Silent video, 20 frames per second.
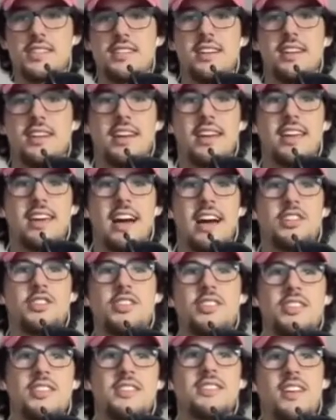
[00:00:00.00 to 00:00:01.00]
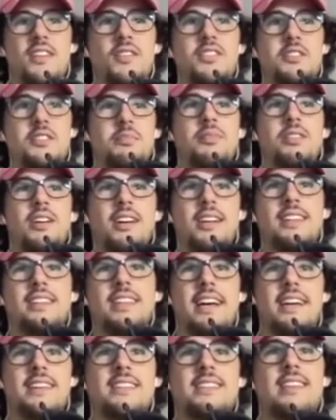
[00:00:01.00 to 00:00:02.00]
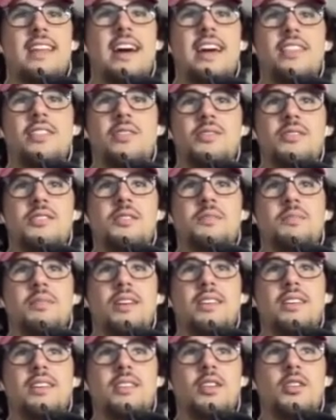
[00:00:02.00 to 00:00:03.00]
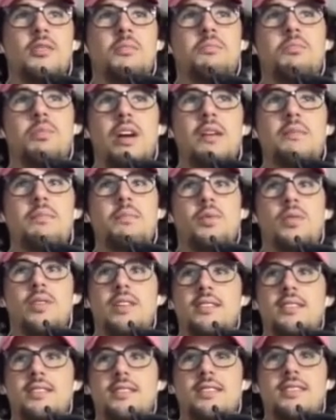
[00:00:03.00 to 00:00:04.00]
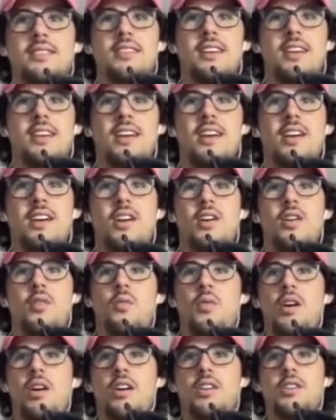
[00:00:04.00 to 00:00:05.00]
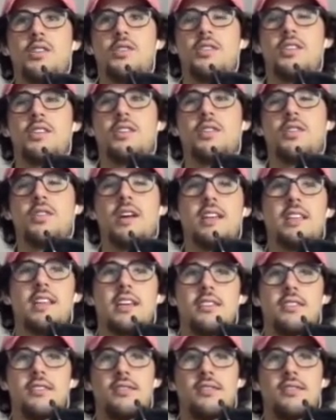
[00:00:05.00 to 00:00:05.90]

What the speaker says: like I just discovered this plugin last night. There's this plugin called Breakpoints where you can create like